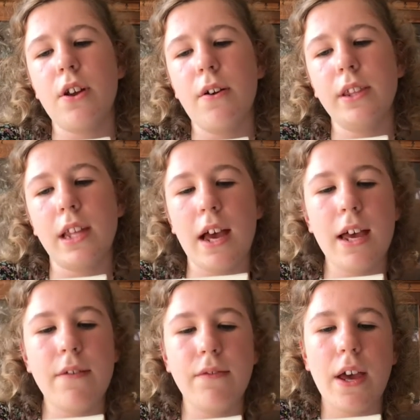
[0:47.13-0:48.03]
knowing that
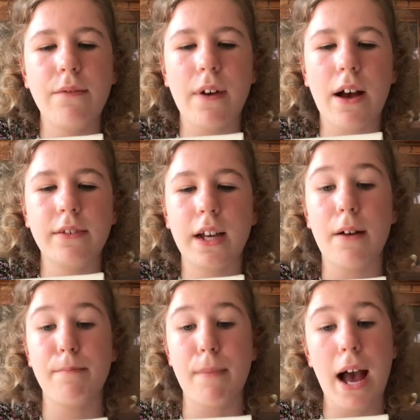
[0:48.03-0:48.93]
if they found
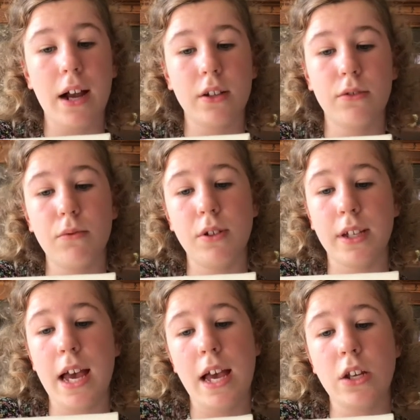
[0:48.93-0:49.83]
out, Max would
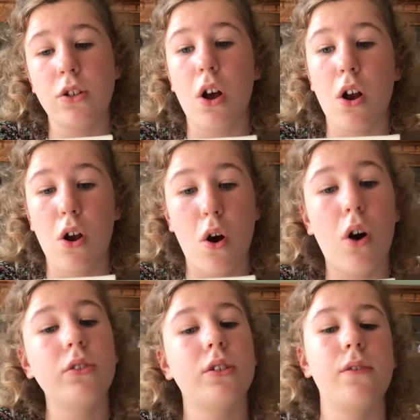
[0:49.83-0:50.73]
get into a
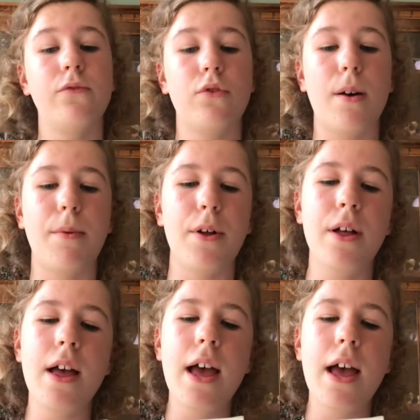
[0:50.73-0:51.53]
lot of trouble,